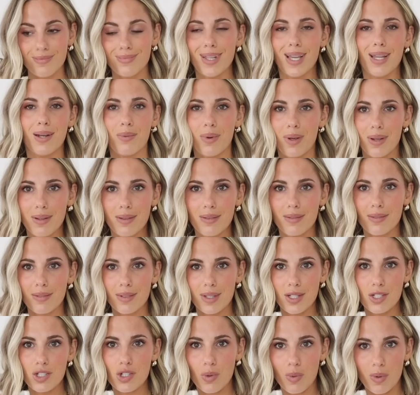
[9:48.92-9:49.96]
anyway, in
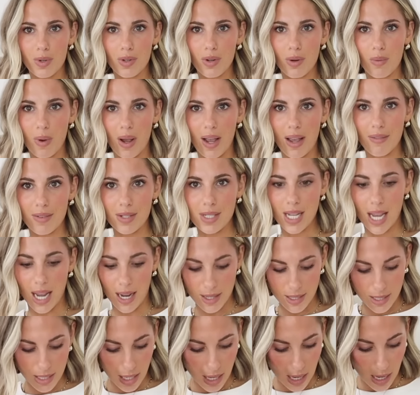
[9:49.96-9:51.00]
case you're wondering why I have a
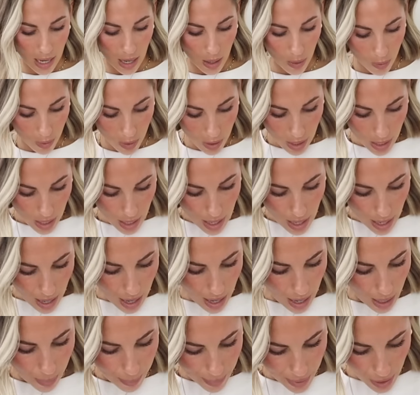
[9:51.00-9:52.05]
tag sticking out.
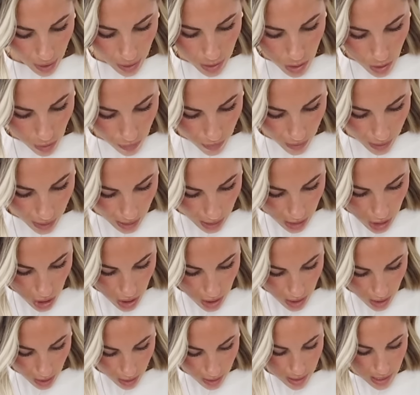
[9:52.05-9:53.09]
I also feel like I
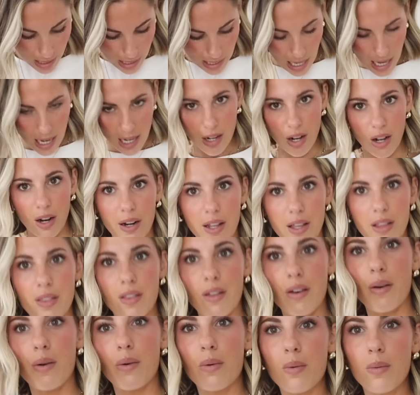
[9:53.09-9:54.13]
just got a stain on it
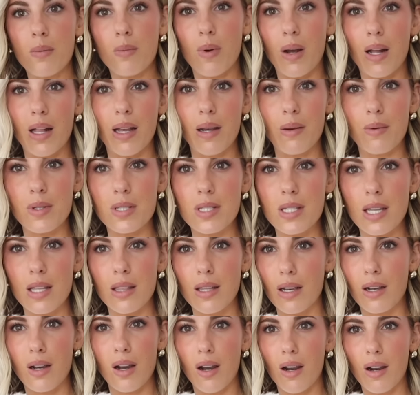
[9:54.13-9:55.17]
though while I was in
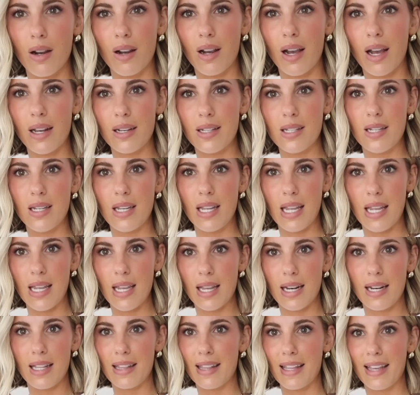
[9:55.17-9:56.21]
the car. I didn't eat
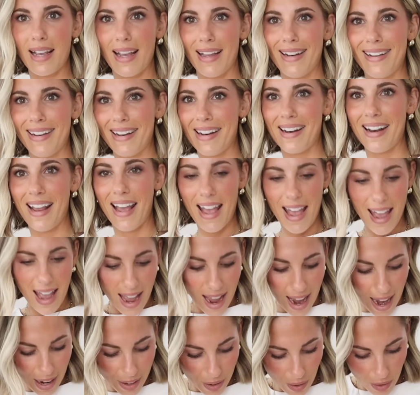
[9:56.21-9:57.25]
anything. I
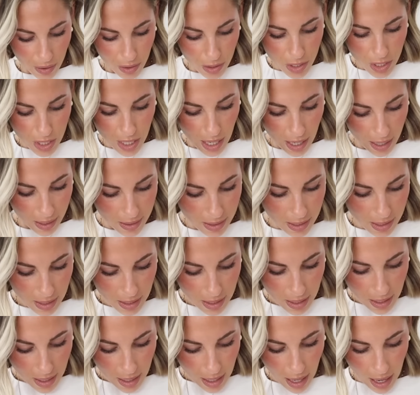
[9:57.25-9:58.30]
don't understand.
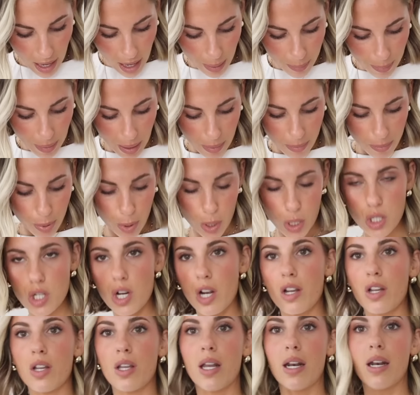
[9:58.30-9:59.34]
But I'm pretty sure
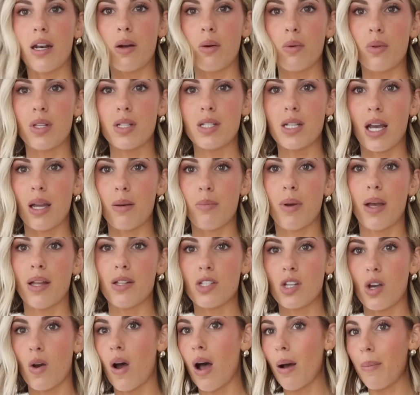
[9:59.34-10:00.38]
I could get it out with a Tide pen.
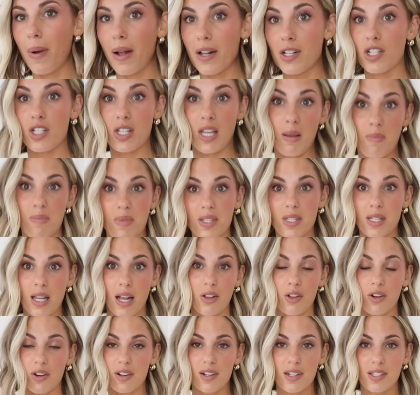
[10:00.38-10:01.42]
So I'll probably just keep this
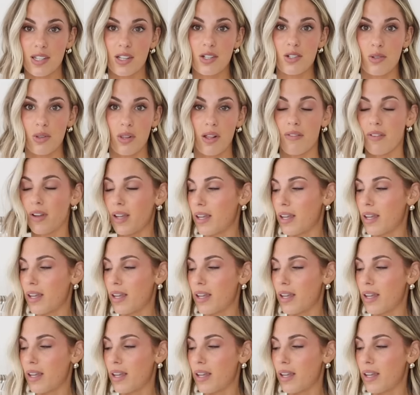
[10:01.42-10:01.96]
color because I do love